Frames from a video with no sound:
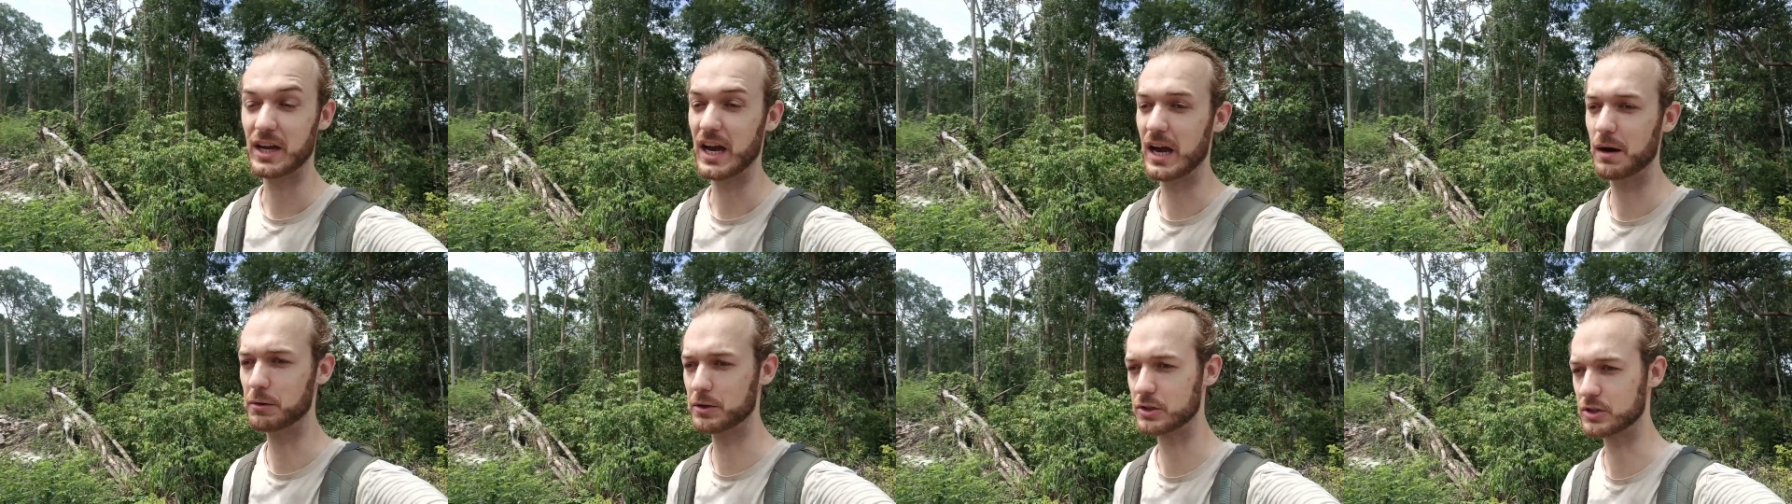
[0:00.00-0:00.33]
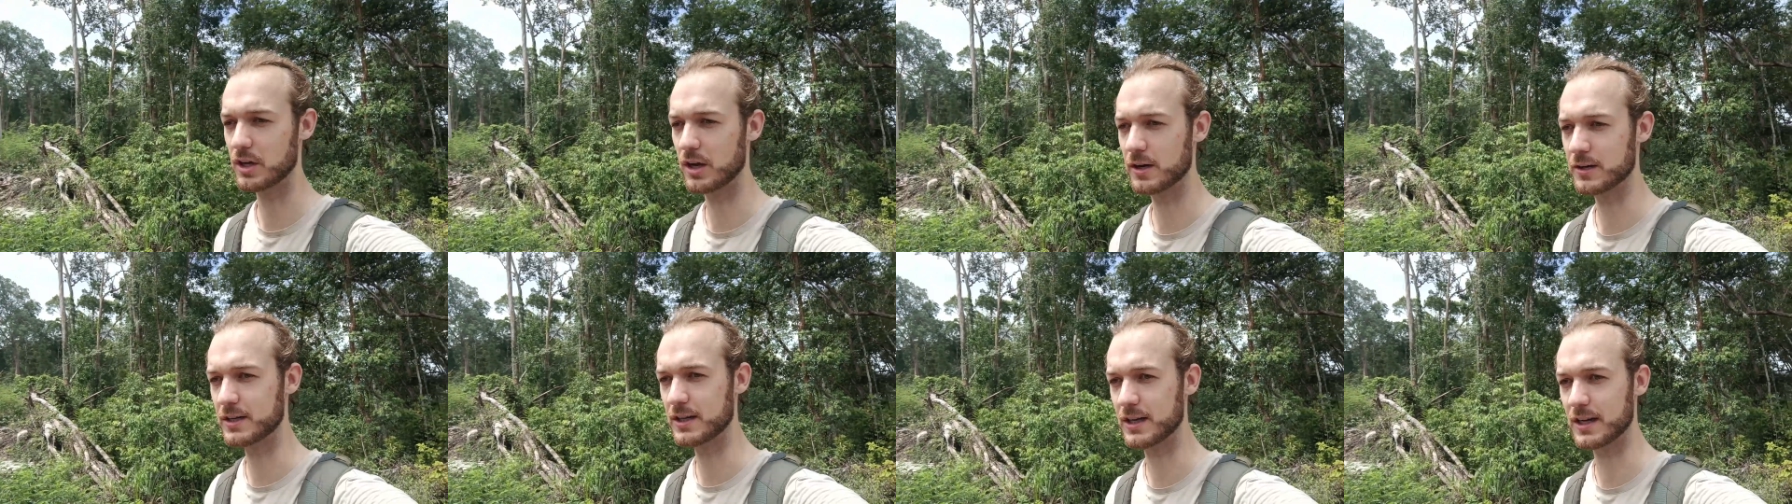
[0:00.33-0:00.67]
I was
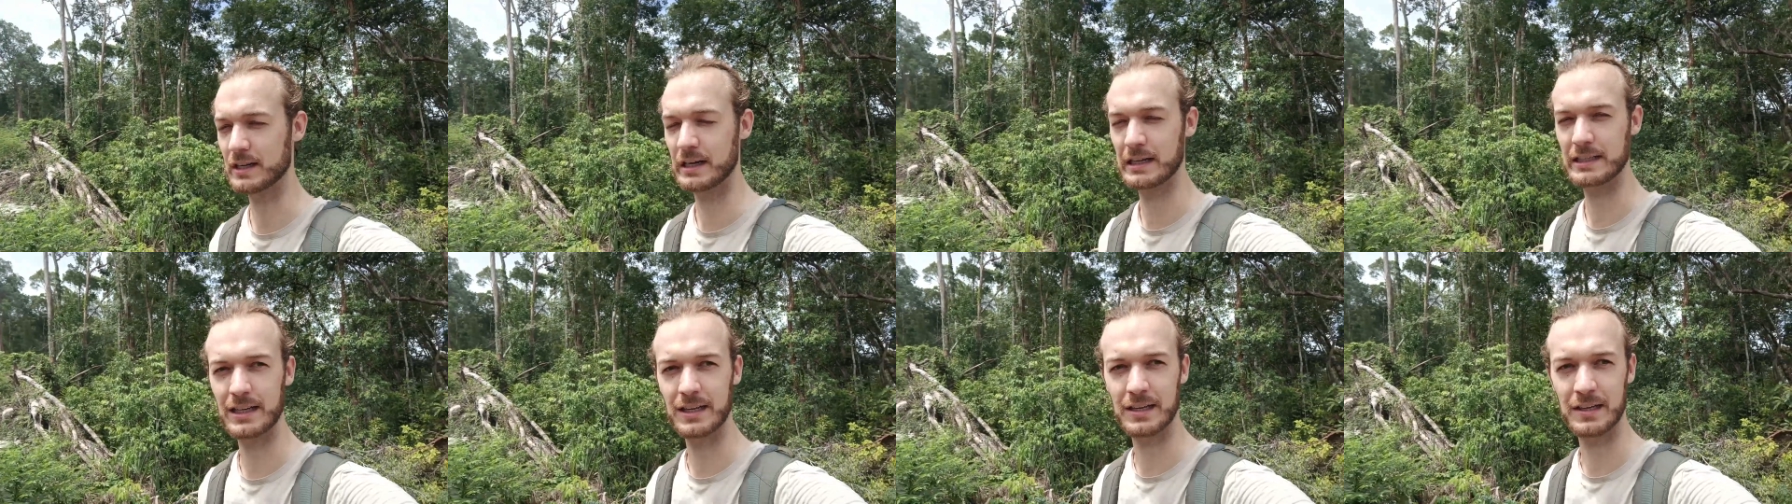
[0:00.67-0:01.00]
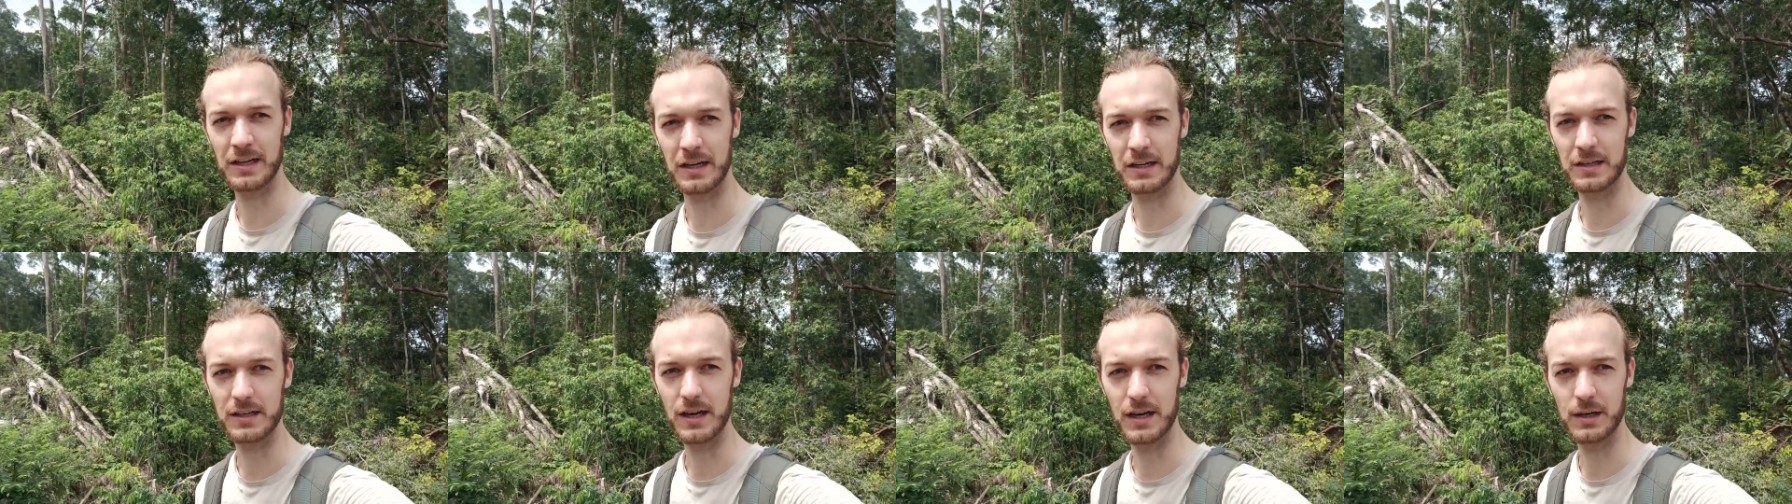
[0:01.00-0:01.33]
lucky and I didn't
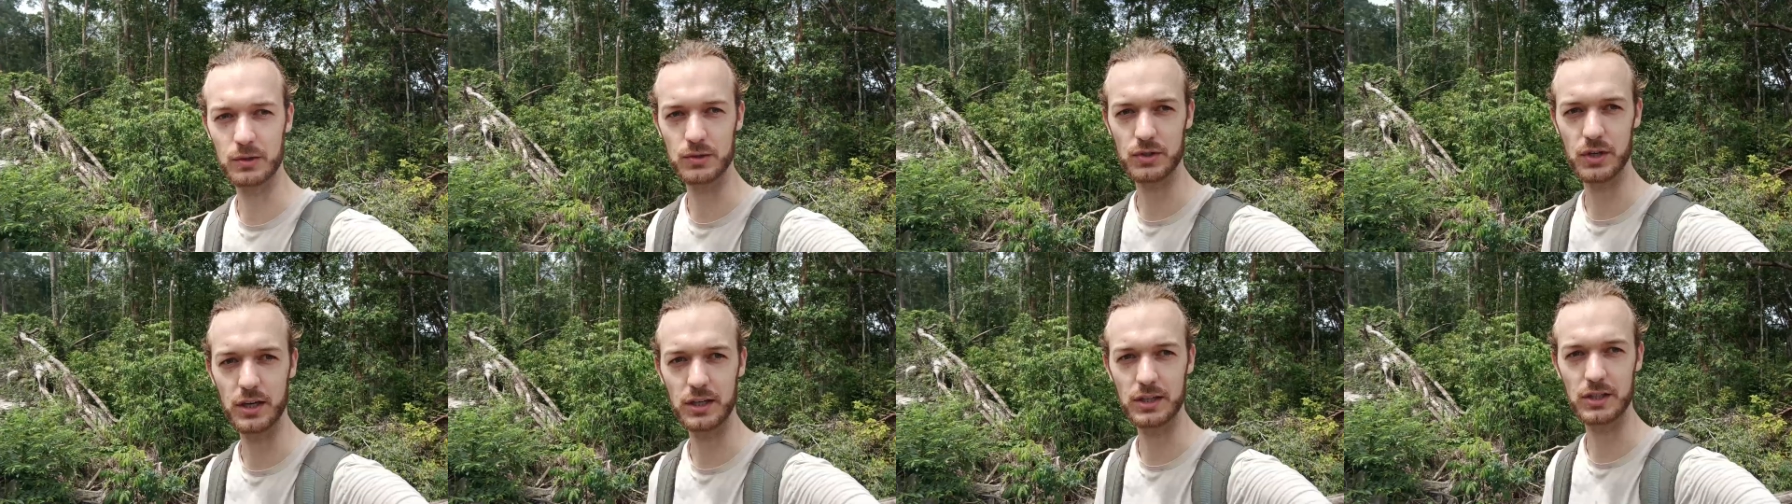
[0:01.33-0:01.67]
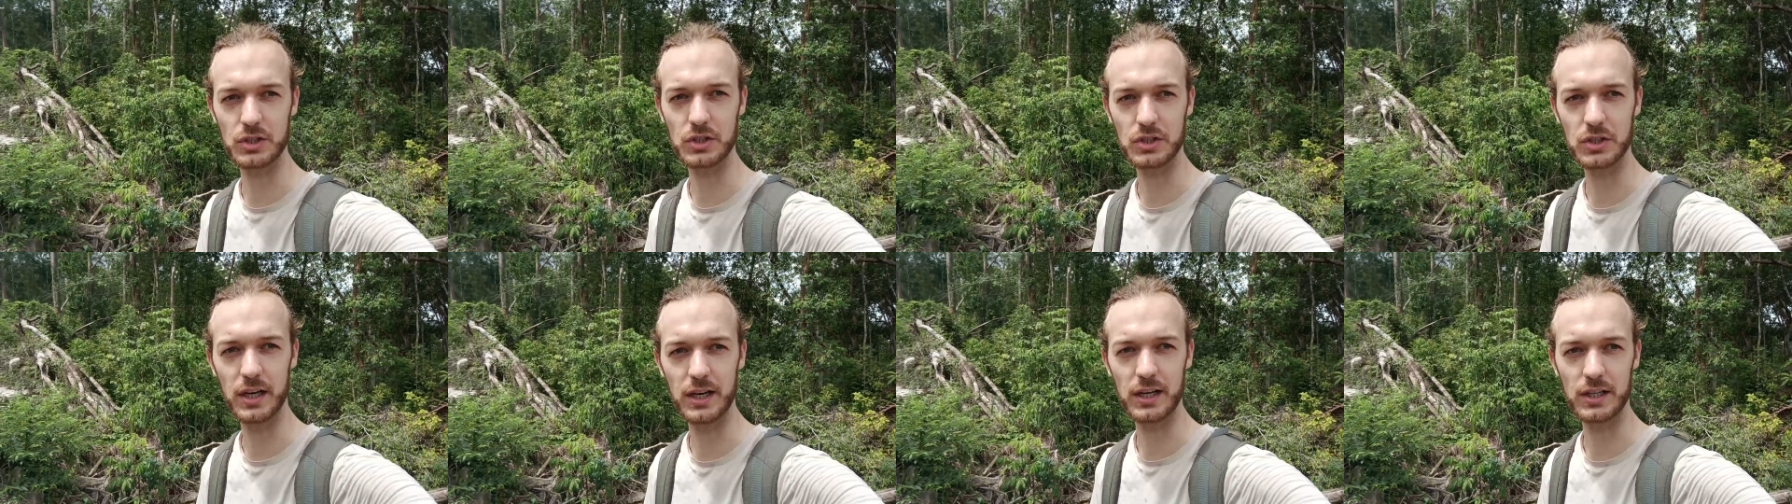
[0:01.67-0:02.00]
encounter any
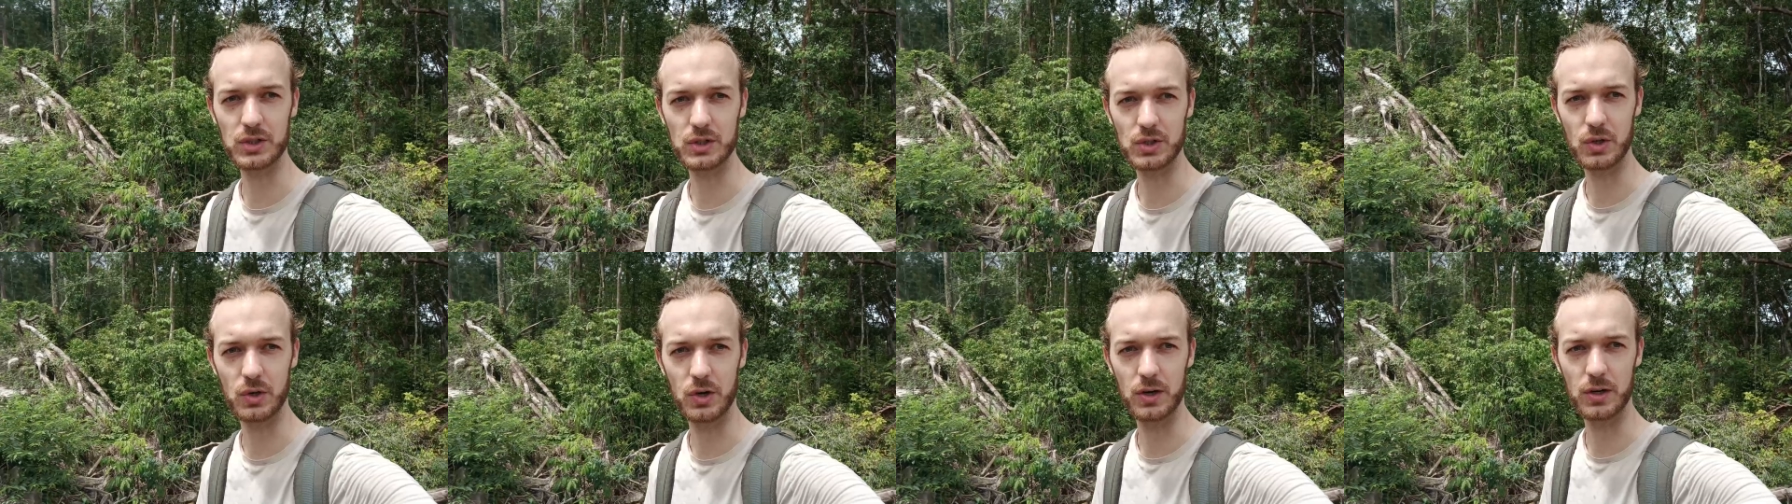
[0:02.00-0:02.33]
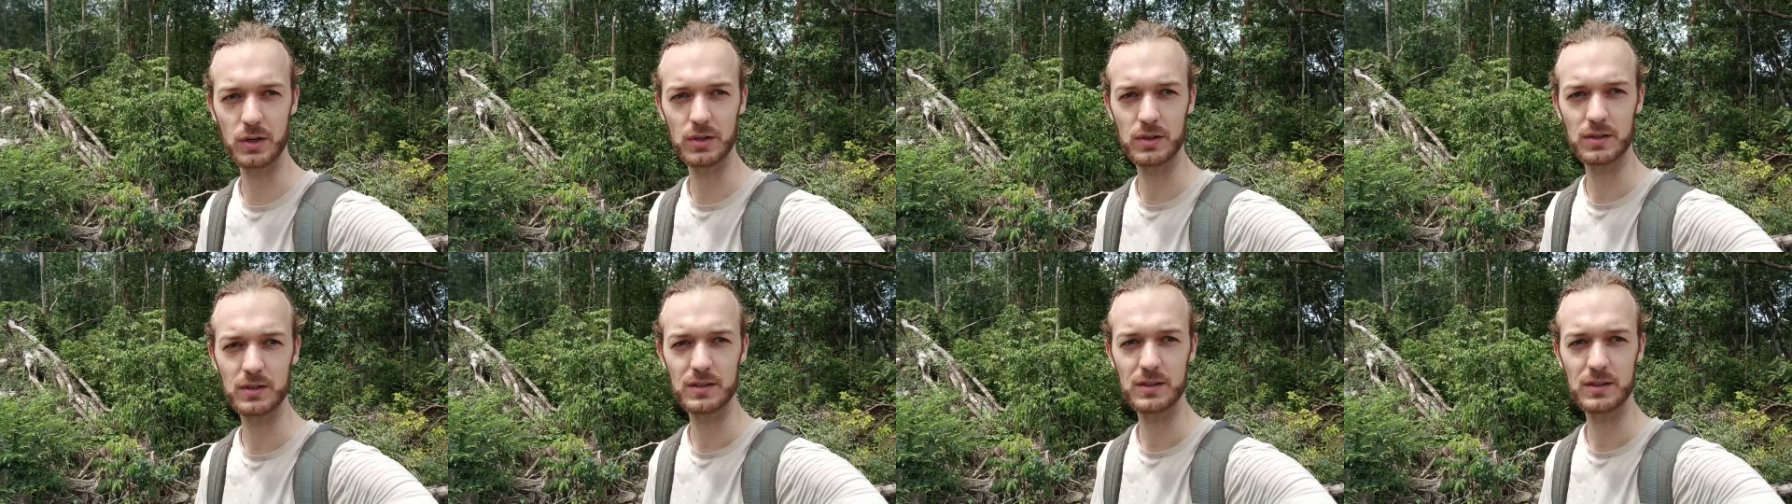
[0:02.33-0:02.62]
snakes or